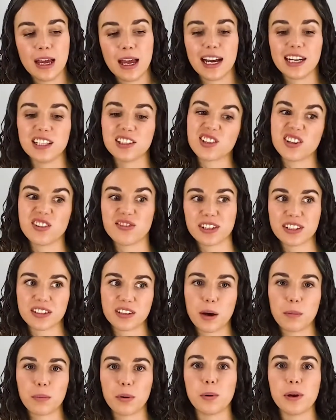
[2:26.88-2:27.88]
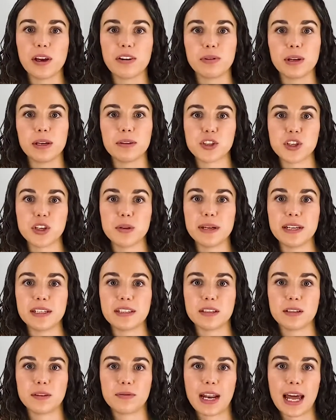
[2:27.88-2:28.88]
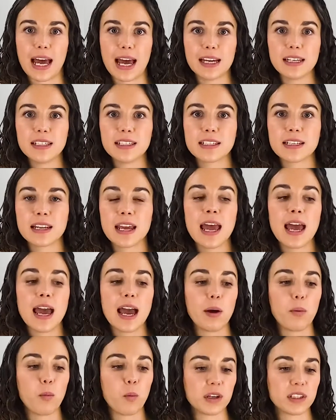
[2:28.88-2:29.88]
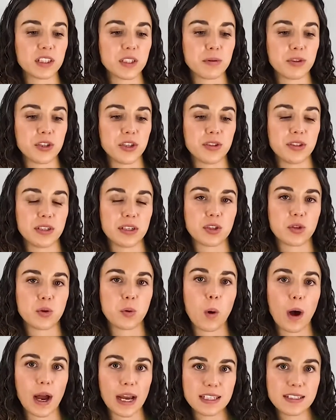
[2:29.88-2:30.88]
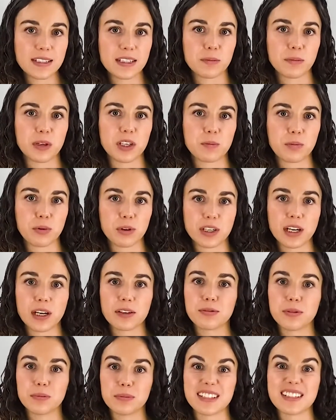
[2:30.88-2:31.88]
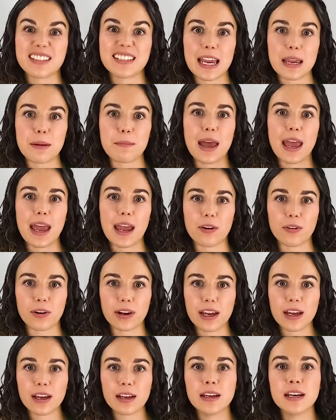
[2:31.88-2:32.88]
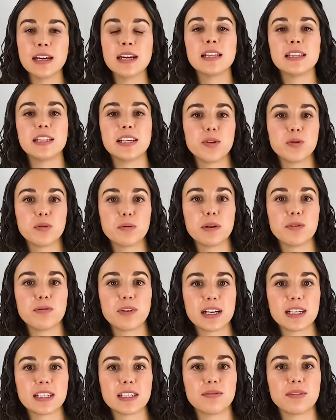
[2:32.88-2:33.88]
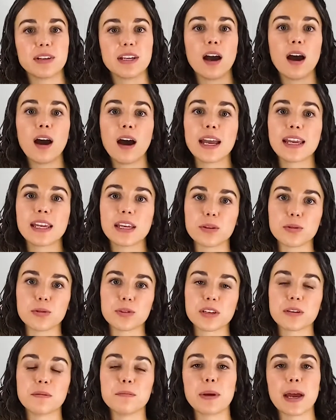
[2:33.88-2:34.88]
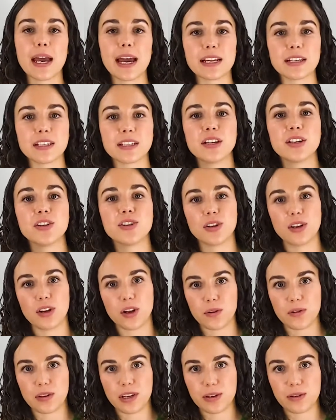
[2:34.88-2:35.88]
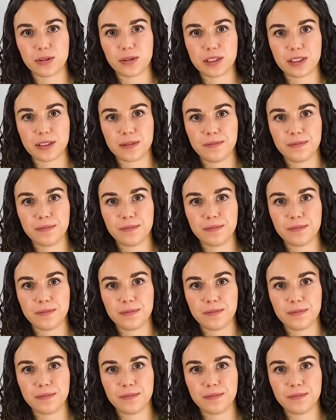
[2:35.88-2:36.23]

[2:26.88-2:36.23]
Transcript: And so for example, if we have two pieces of land and one's producing twice as much product from the same area, this would be relatively high yield compared to low yield.